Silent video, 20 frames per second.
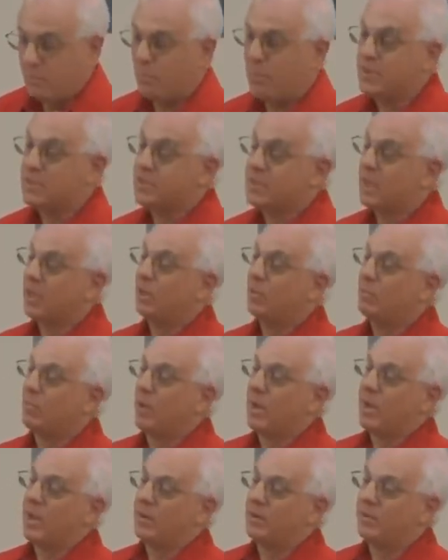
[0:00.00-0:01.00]
We
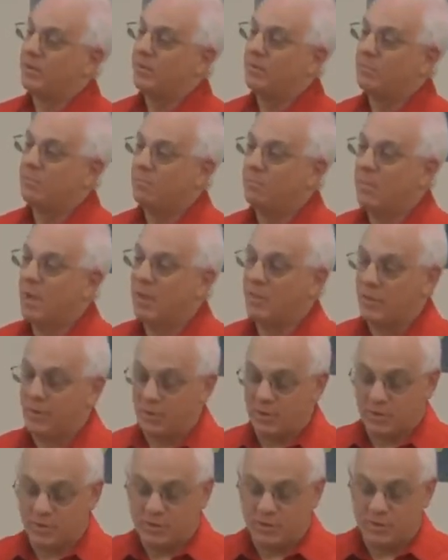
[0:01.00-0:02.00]
celebrate
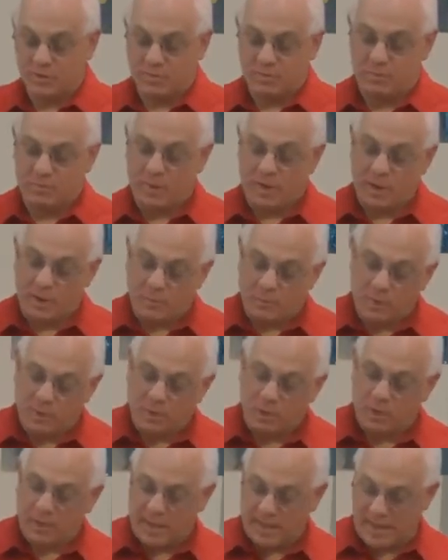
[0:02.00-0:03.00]
mothers. We
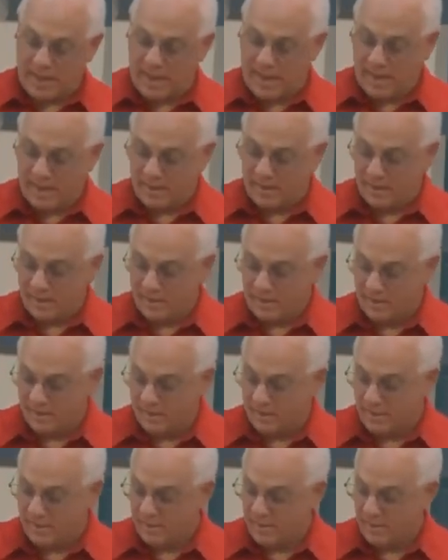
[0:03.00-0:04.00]
look at Hannah.
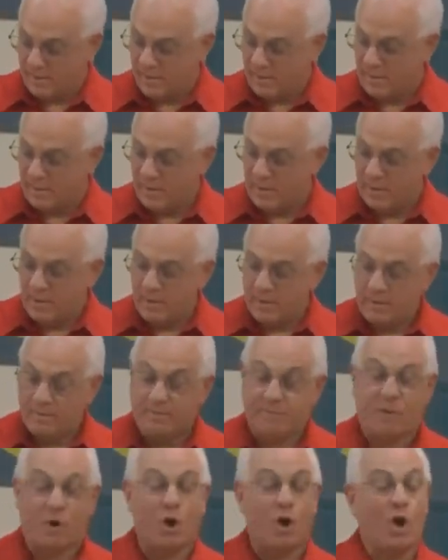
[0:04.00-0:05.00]

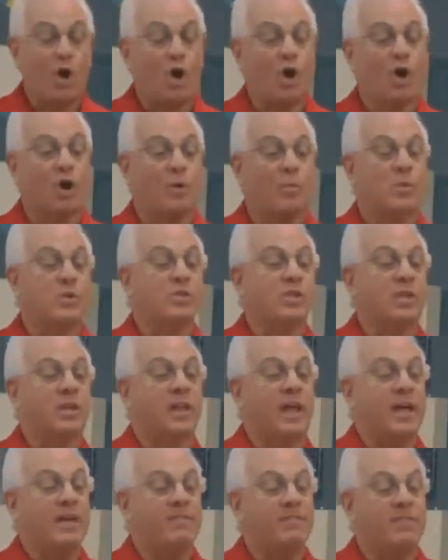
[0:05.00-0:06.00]
For her, it was a
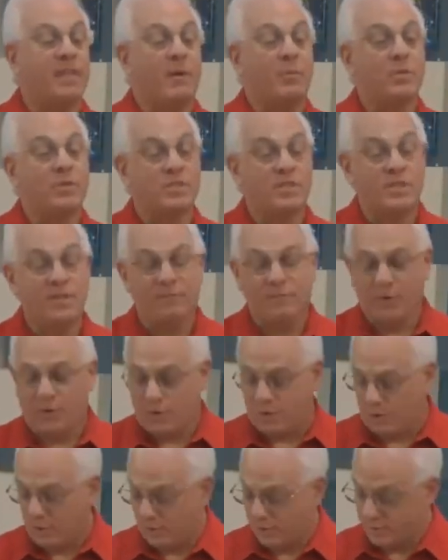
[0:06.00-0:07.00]
life that was
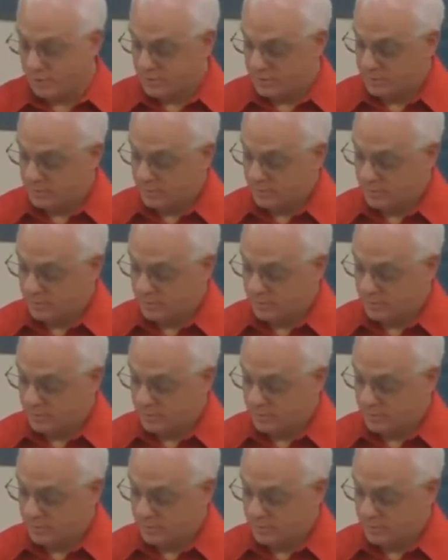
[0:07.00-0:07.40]
difficult.